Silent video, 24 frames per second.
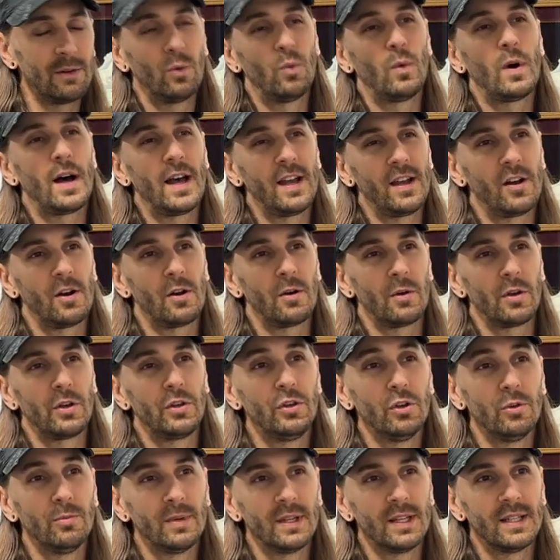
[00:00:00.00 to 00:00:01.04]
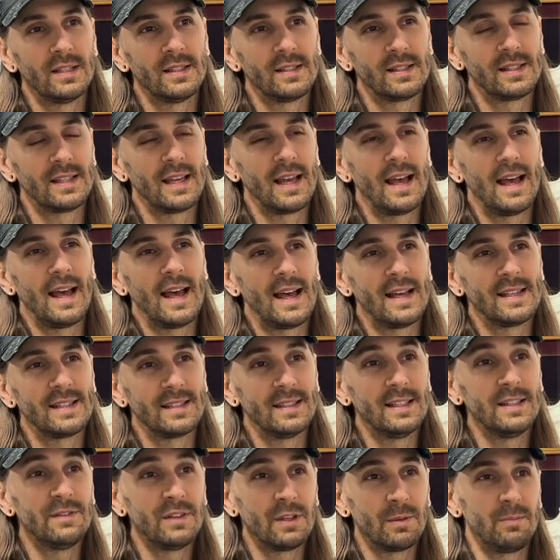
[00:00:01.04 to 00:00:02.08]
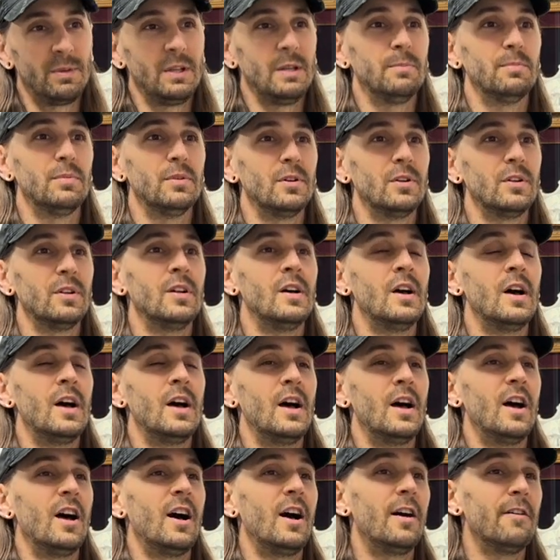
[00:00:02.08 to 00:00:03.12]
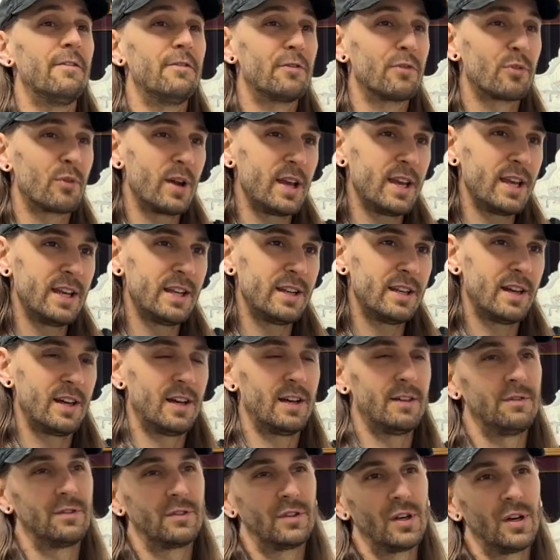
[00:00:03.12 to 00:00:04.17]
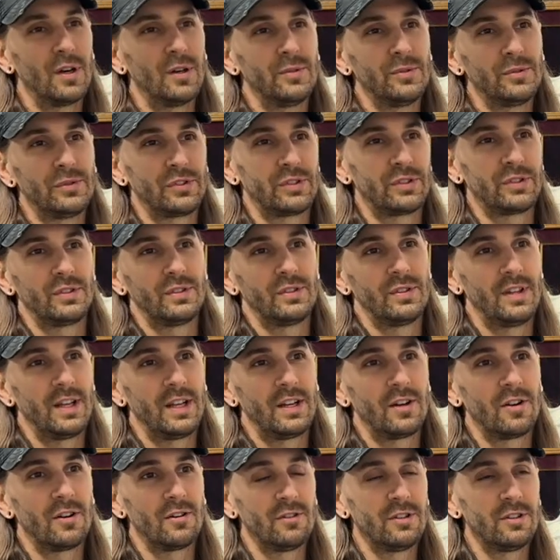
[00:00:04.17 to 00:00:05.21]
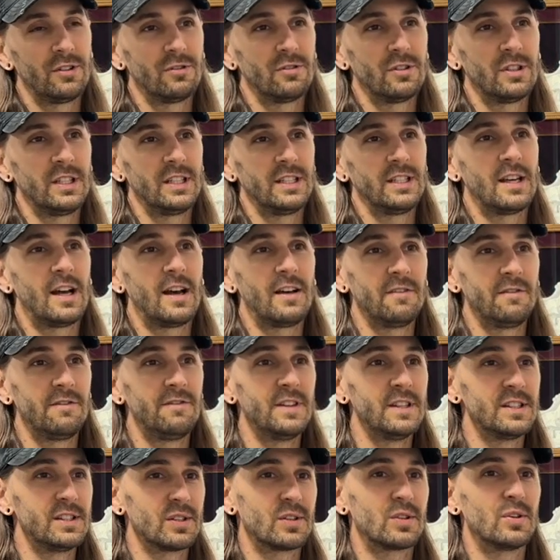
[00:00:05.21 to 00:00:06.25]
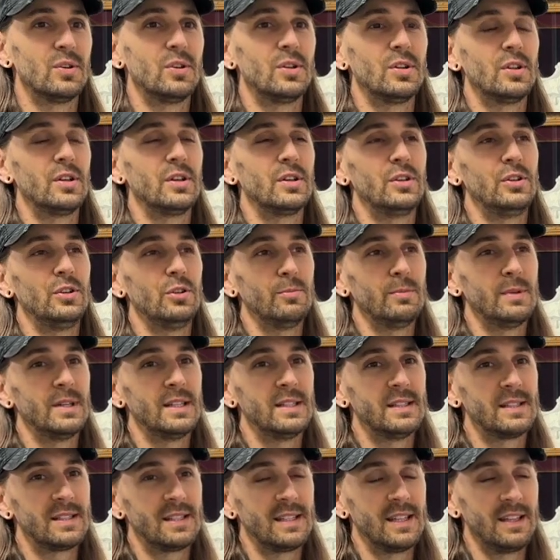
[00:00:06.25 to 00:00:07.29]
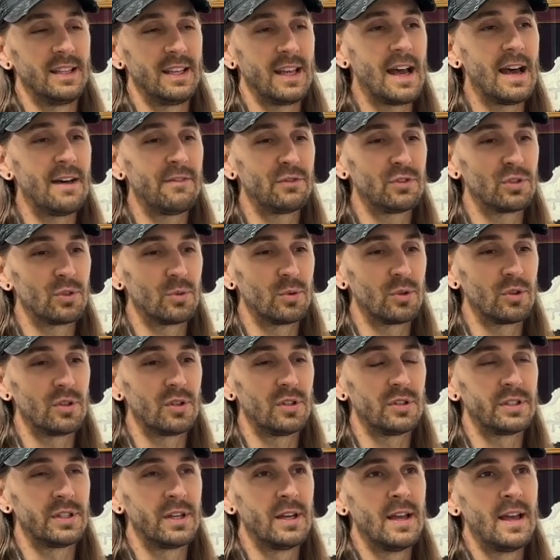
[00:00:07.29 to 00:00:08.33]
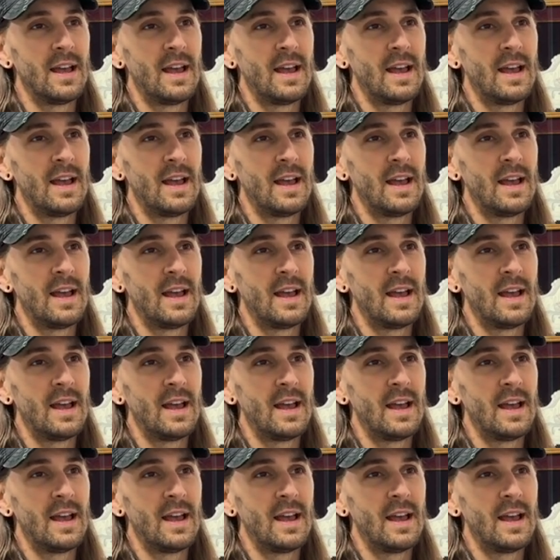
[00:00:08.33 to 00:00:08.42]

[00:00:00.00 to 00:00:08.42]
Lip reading: Why are humans, as living people, afraid of ghosts that are literally non-physical humans in the afterworld?